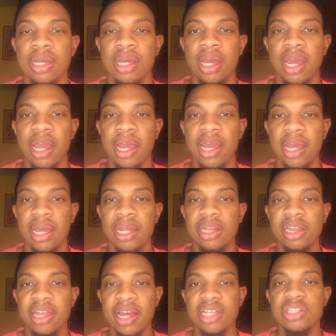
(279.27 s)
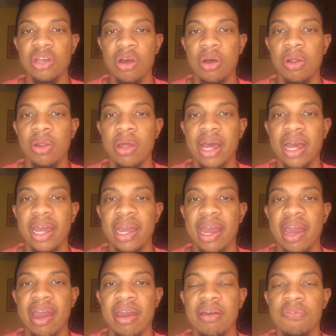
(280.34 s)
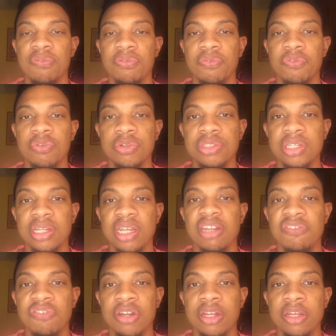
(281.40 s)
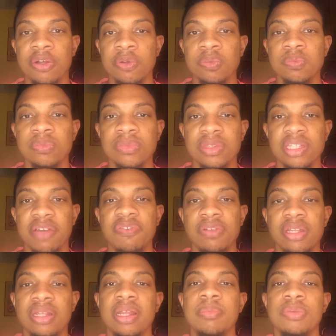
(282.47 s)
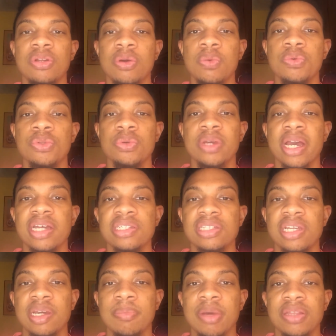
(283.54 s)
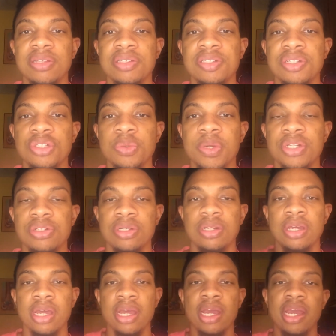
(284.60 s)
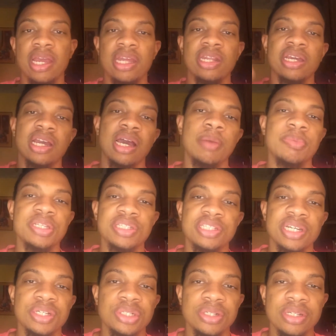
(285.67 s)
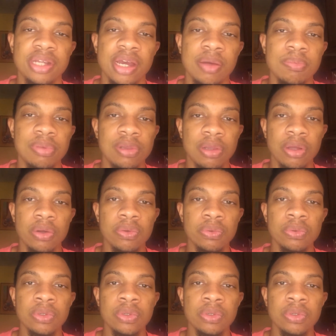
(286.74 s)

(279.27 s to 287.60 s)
And that's all I have for today's video. Definitely let me know what you guys think about this situation in the comments section down below.